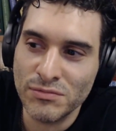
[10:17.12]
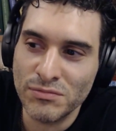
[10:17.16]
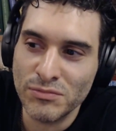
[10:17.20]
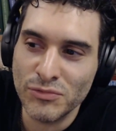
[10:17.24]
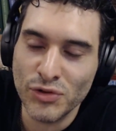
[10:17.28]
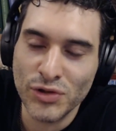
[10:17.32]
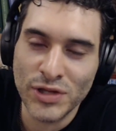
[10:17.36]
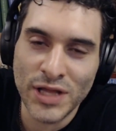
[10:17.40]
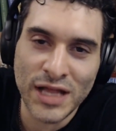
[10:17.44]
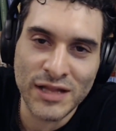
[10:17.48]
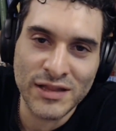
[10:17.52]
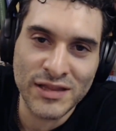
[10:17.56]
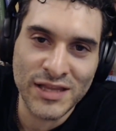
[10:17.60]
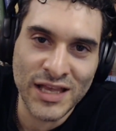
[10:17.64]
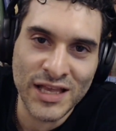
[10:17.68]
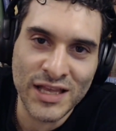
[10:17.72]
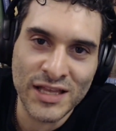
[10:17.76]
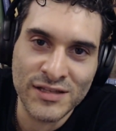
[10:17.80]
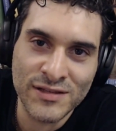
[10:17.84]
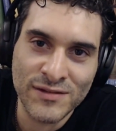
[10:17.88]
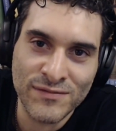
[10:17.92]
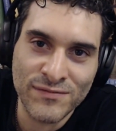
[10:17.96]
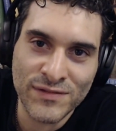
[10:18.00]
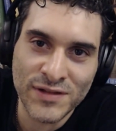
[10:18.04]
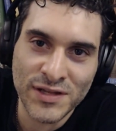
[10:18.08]
to that
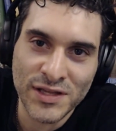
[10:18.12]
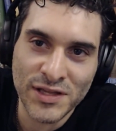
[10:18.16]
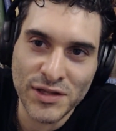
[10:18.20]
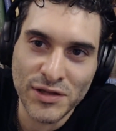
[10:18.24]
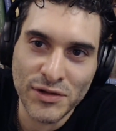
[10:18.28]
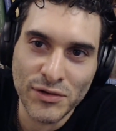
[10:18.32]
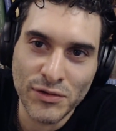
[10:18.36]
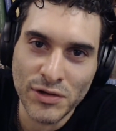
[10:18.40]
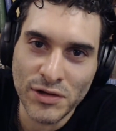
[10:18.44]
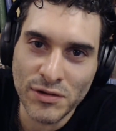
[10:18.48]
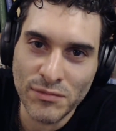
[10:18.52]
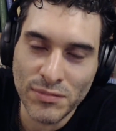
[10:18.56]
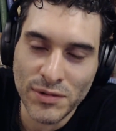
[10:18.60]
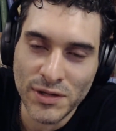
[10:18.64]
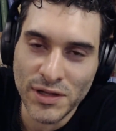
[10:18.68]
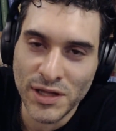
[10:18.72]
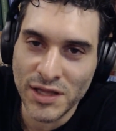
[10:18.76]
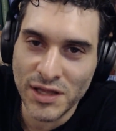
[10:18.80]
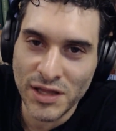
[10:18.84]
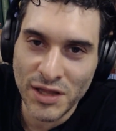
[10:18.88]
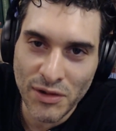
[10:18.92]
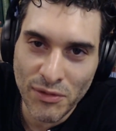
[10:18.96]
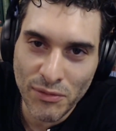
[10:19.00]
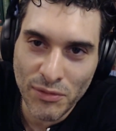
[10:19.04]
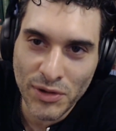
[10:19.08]
negatively. You could have been
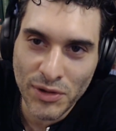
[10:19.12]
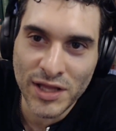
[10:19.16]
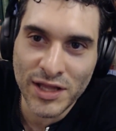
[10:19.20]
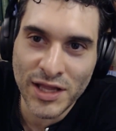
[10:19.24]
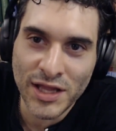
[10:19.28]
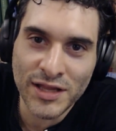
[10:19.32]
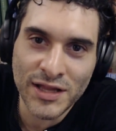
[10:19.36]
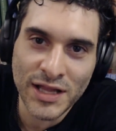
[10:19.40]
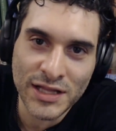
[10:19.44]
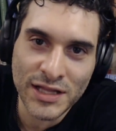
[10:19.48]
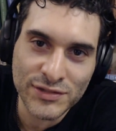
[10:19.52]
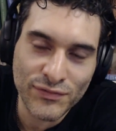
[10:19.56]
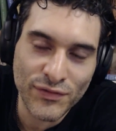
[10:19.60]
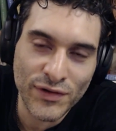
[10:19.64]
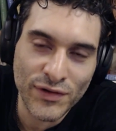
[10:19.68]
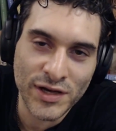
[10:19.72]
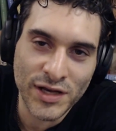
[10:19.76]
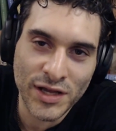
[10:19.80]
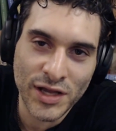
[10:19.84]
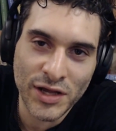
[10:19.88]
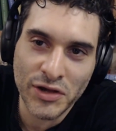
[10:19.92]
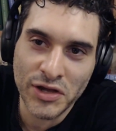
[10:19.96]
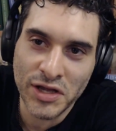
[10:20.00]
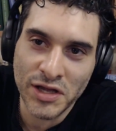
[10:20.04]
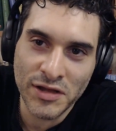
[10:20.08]
like, okay, yeah, that's funny.
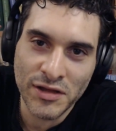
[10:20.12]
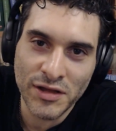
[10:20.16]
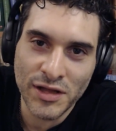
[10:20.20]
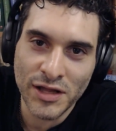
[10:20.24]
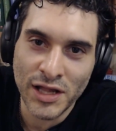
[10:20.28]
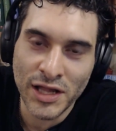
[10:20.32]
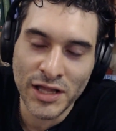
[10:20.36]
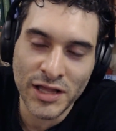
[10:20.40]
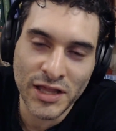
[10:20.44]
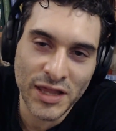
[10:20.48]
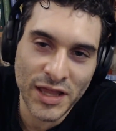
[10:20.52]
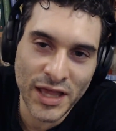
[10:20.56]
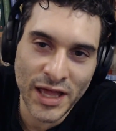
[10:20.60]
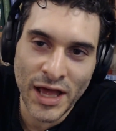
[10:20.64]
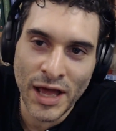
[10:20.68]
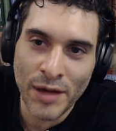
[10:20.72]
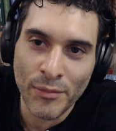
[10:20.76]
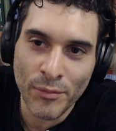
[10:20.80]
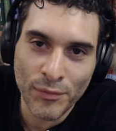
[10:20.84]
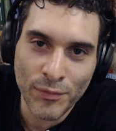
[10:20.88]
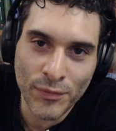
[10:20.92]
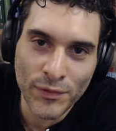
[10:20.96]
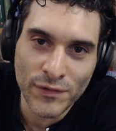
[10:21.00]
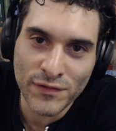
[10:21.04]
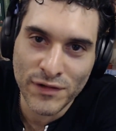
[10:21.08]
Okay, like, yeah, I'm
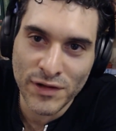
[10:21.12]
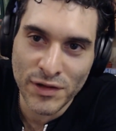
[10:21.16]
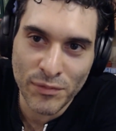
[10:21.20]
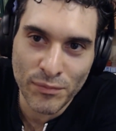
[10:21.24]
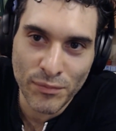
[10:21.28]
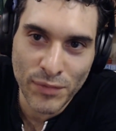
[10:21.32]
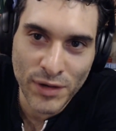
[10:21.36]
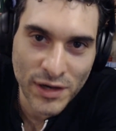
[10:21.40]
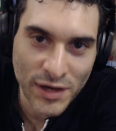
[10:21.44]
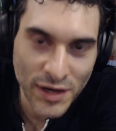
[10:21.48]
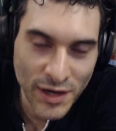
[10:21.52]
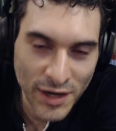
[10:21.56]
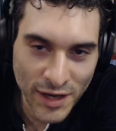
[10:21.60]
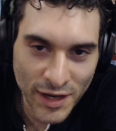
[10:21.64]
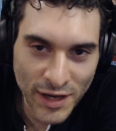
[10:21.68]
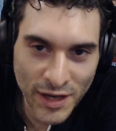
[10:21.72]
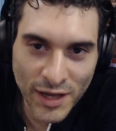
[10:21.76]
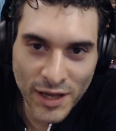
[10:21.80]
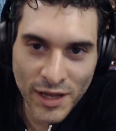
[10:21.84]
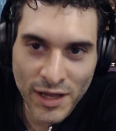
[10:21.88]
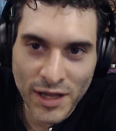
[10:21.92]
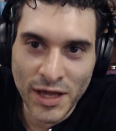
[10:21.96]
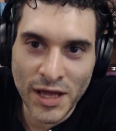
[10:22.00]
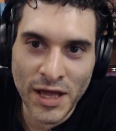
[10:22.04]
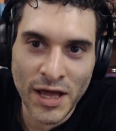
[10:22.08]
Muslim, but
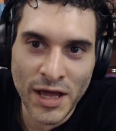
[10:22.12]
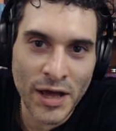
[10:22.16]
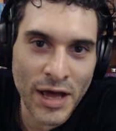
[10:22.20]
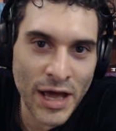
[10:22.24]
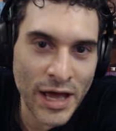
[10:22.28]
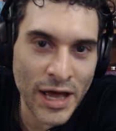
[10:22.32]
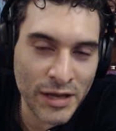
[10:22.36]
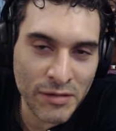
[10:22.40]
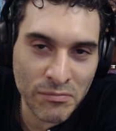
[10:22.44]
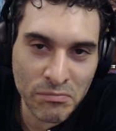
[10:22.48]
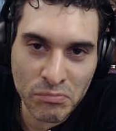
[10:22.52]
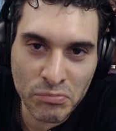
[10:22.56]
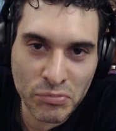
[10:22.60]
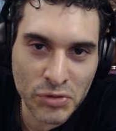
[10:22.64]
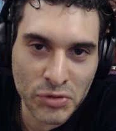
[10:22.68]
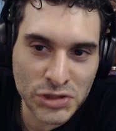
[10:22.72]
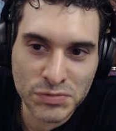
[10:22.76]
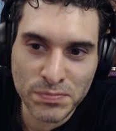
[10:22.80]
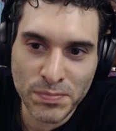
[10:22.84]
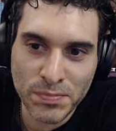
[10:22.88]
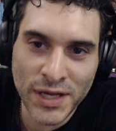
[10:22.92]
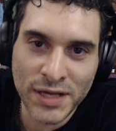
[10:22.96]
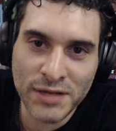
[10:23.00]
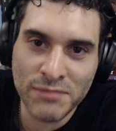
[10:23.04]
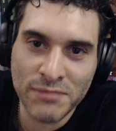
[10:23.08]
uh, I
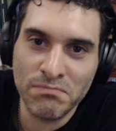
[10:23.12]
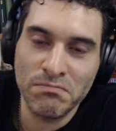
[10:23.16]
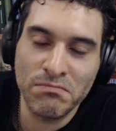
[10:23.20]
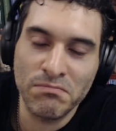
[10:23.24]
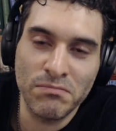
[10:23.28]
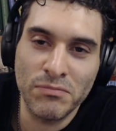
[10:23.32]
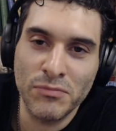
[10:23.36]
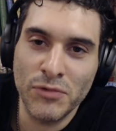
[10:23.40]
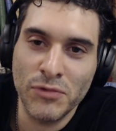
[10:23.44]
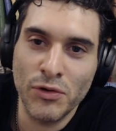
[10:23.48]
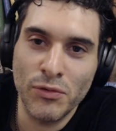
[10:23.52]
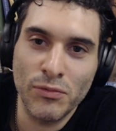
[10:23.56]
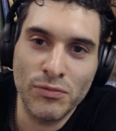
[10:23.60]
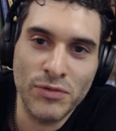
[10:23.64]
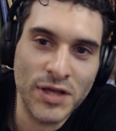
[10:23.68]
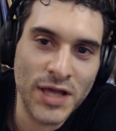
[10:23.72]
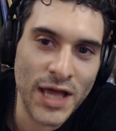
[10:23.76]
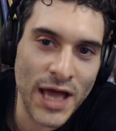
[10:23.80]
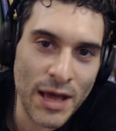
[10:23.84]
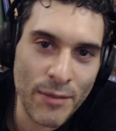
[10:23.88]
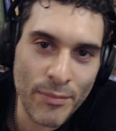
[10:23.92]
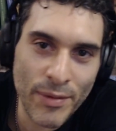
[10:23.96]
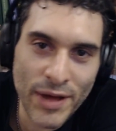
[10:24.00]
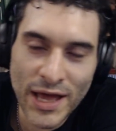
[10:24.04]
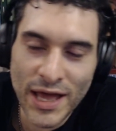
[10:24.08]
respect, you know, the
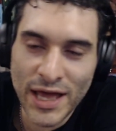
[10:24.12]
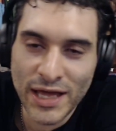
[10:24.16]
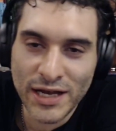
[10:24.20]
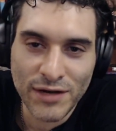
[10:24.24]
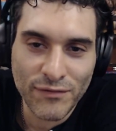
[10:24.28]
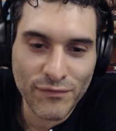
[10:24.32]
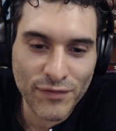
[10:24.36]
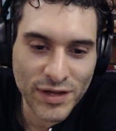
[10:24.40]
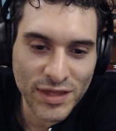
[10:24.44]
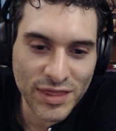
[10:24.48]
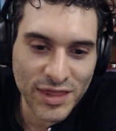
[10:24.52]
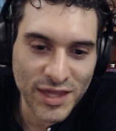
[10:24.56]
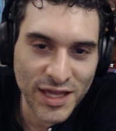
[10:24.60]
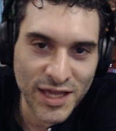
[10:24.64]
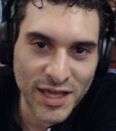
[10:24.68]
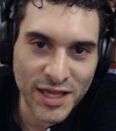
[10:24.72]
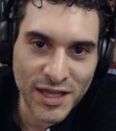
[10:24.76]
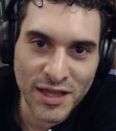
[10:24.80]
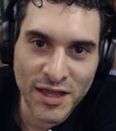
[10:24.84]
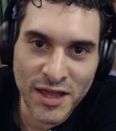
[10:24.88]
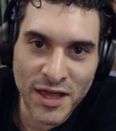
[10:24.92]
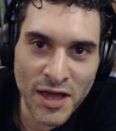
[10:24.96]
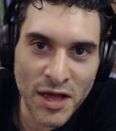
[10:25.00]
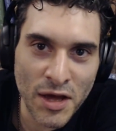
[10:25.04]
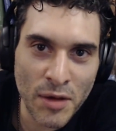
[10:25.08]
Kaaba and
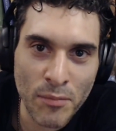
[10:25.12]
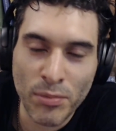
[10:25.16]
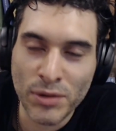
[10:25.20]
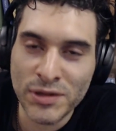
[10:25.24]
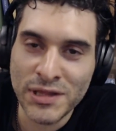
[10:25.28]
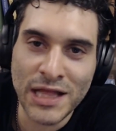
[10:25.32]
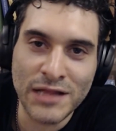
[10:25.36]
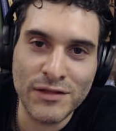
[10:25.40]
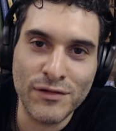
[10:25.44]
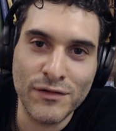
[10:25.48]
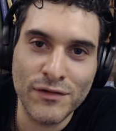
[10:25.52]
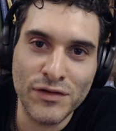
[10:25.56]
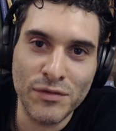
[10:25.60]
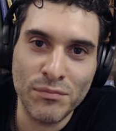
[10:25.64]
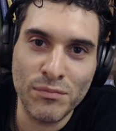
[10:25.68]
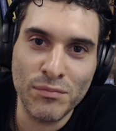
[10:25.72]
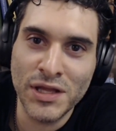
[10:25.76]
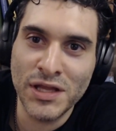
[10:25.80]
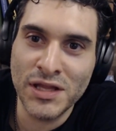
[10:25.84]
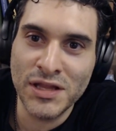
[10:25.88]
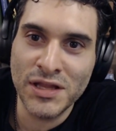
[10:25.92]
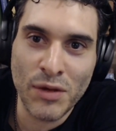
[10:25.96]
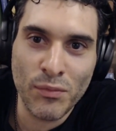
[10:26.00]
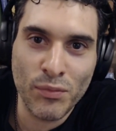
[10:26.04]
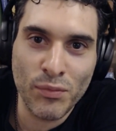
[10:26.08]
everything, but that doesn't
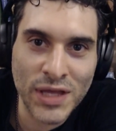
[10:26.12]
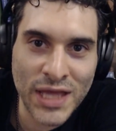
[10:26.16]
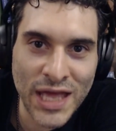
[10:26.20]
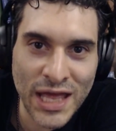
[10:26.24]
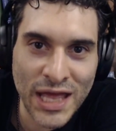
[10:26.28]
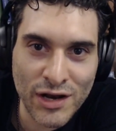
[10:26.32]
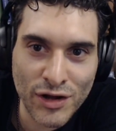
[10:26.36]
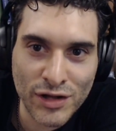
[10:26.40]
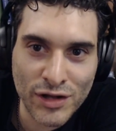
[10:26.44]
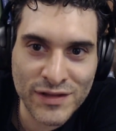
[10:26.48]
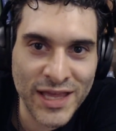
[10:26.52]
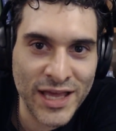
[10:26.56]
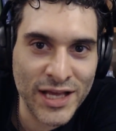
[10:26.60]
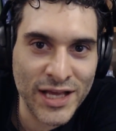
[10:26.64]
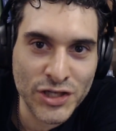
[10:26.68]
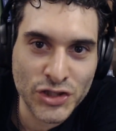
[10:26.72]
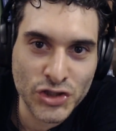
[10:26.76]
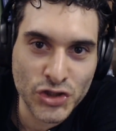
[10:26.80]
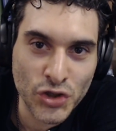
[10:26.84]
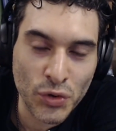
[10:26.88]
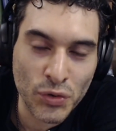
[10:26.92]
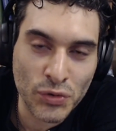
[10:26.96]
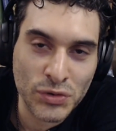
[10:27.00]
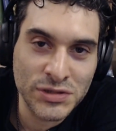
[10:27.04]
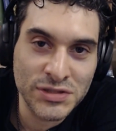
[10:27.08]
mean that we cannot take
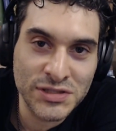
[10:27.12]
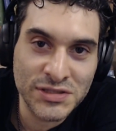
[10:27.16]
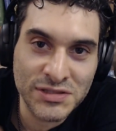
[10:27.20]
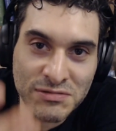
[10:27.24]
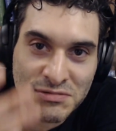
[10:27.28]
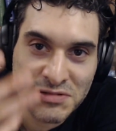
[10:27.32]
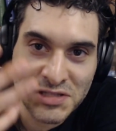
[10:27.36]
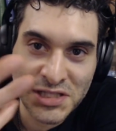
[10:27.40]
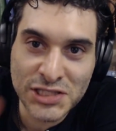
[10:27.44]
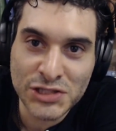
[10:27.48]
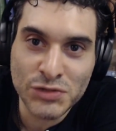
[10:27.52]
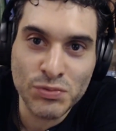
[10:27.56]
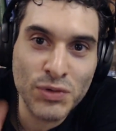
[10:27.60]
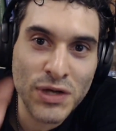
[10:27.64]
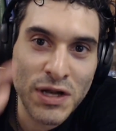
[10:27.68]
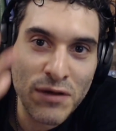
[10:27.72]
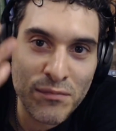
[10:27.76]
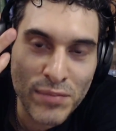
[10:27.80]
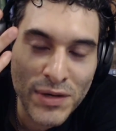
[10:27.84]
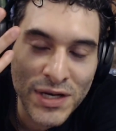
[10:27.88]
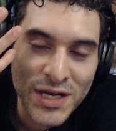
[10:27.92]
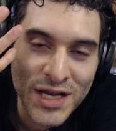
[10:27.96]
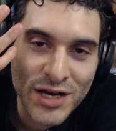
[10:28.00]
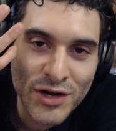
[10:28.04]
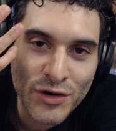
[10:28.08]
jokes. This would have
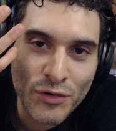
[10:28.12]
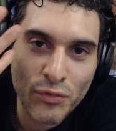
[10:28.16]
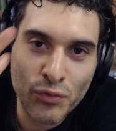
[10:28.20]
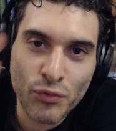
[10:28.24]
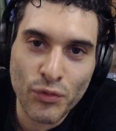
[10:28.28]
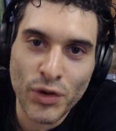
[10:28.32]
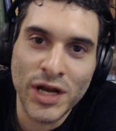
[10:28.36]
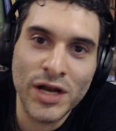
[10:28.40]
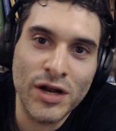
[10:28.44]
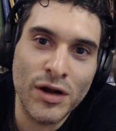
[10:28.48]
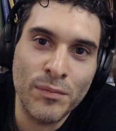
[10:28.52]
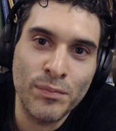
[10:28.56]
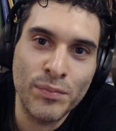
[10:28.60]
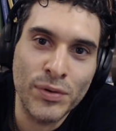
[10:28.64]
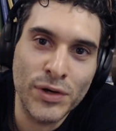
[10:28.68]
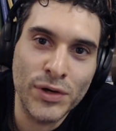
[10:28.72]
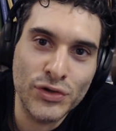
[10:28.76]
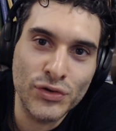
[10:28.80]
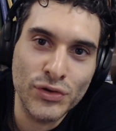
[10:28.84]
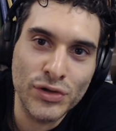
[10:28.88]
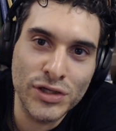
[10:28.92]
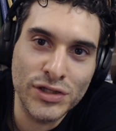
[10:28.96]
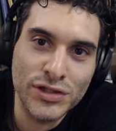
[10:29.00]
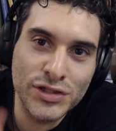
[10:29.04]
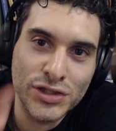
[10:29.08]
been a great
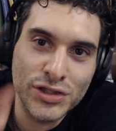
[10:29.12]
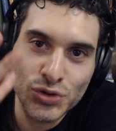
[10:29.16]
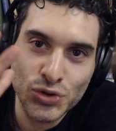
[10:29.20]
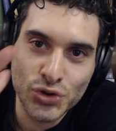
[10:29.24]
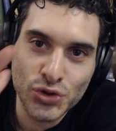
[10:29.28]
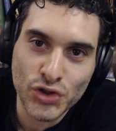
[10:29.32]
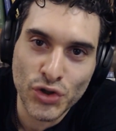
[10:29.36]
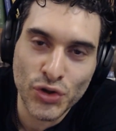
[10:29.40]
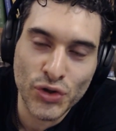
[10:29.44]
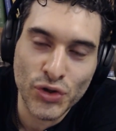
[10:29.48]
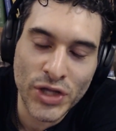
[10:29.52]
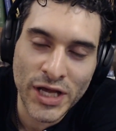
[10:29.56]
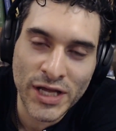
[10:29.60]
opportunity to show